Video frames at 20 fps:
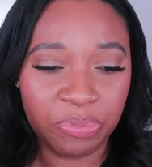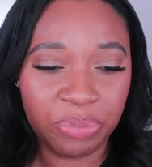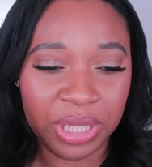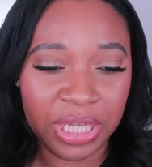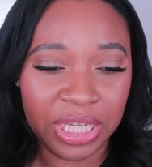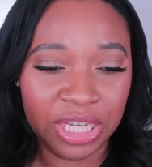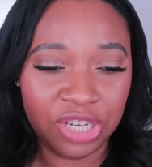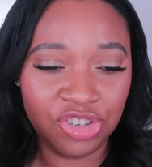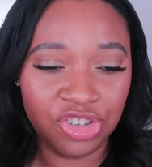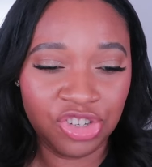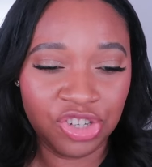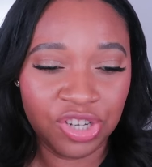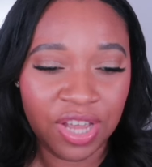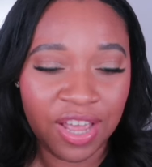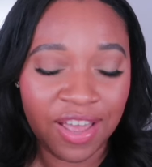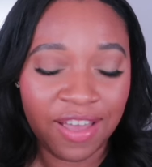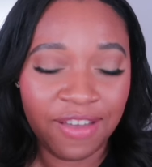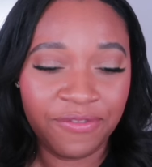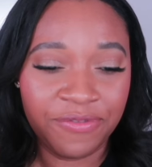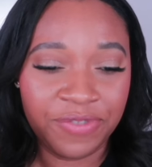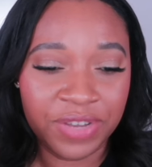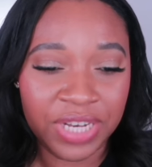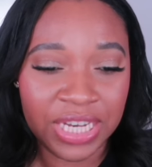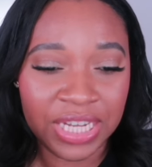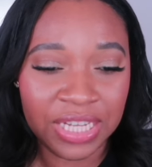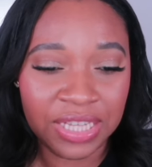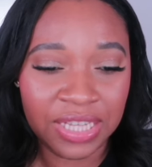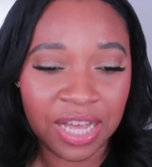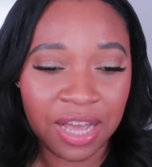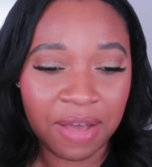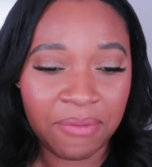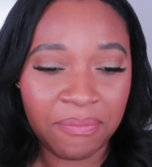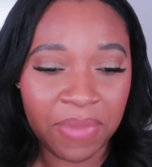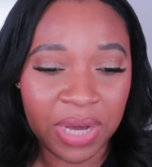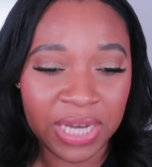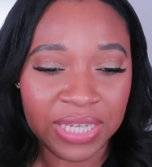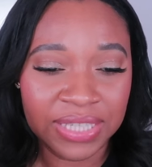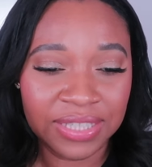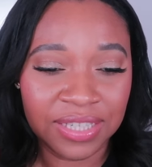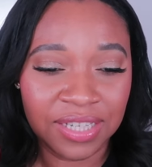peach, vanilla,
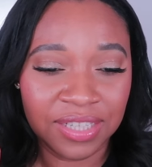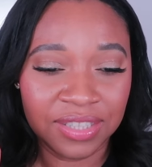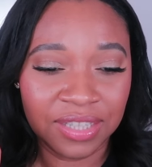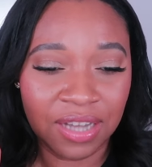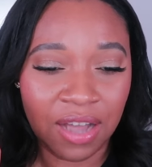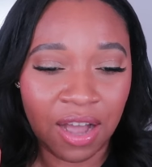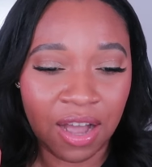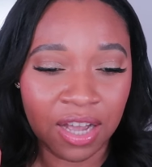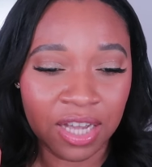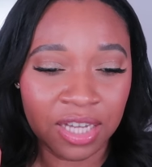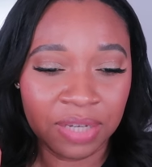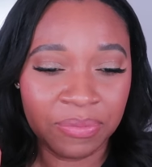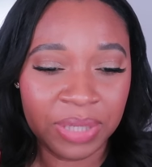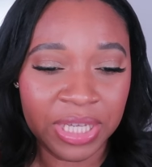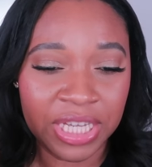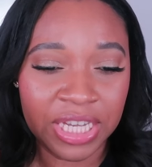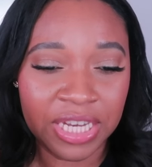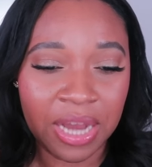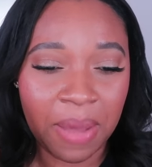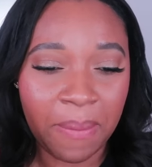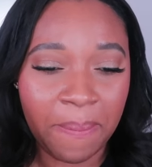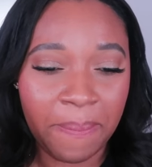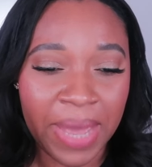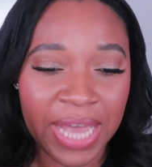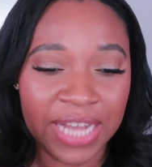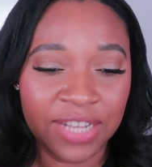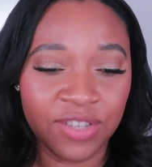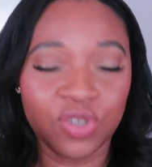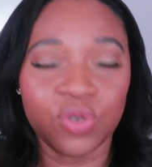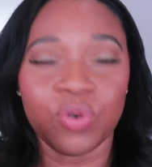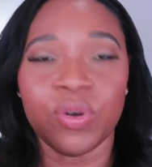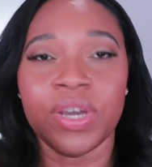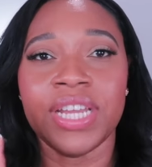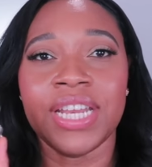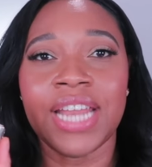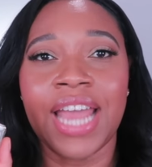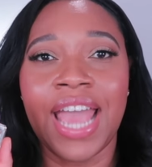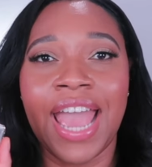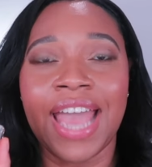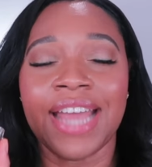musk, tonka bean,
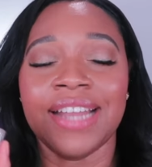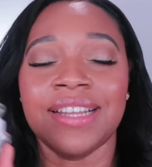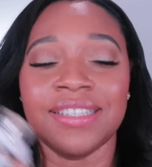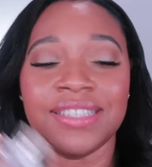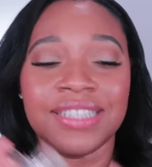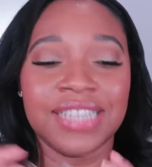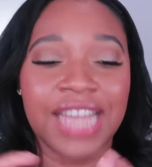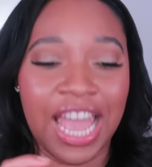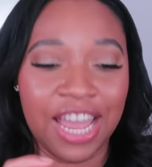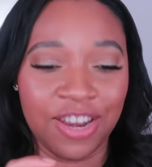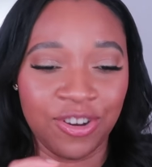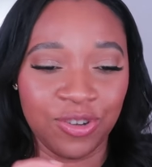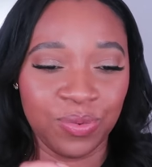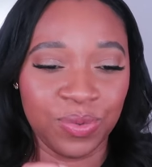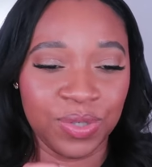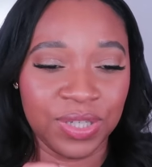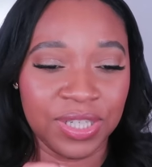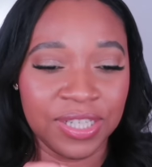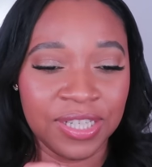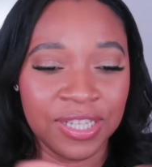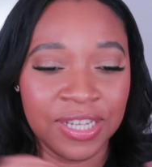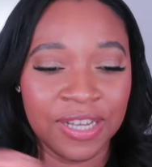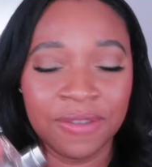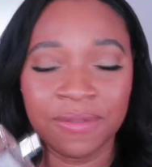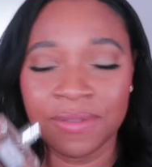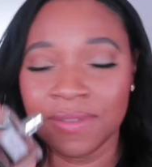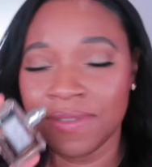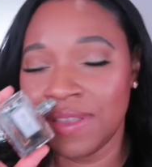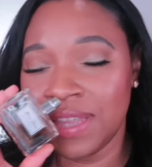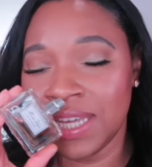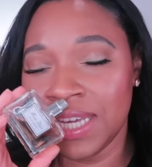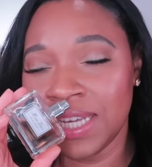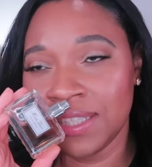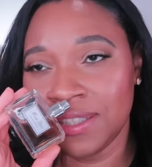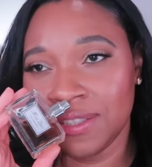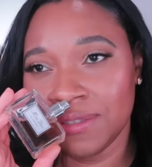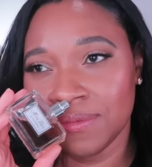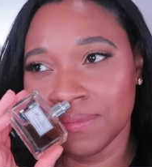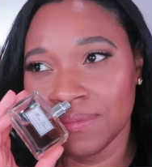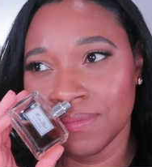benzoin, and sandalwood.
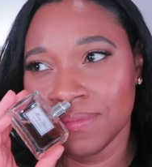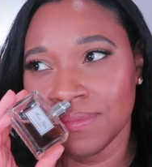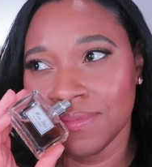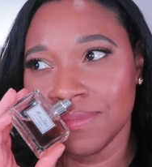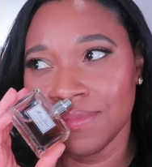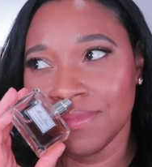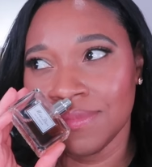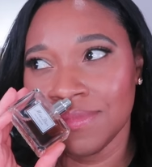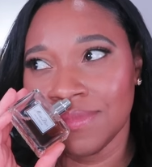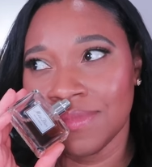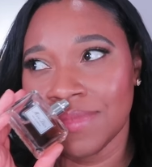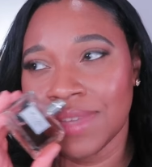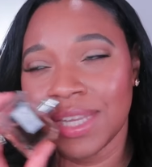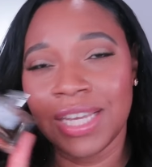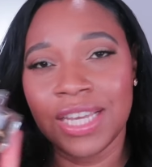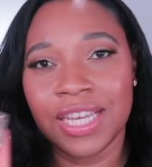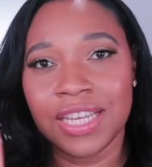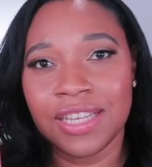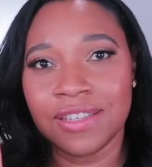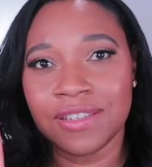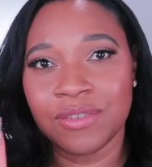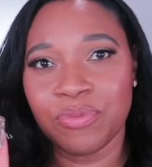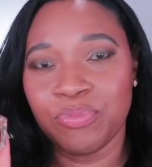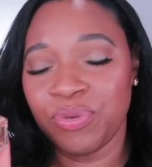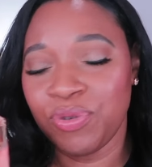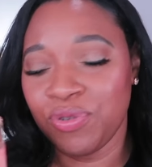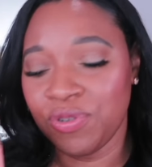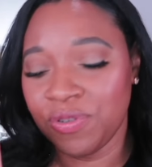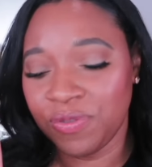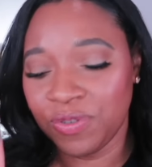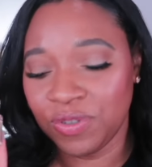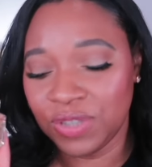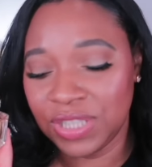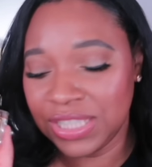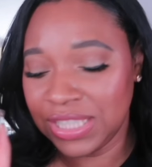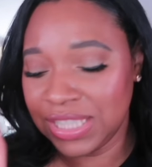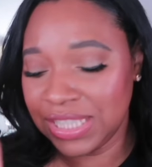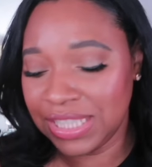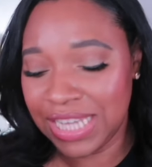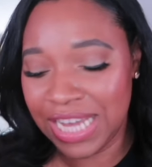This is beautiful.
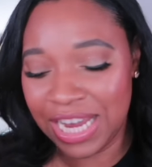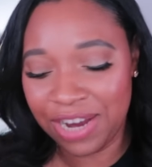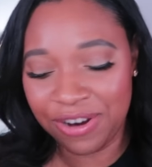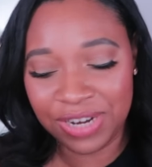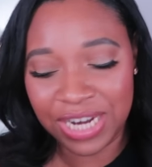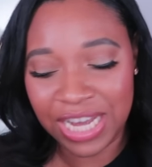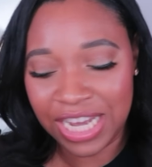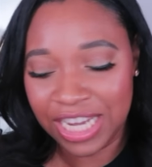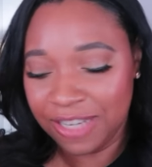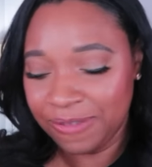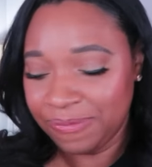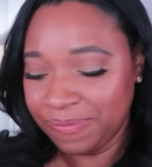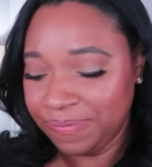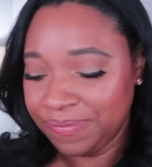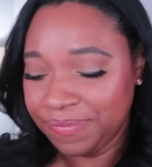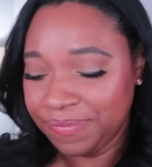This is day or night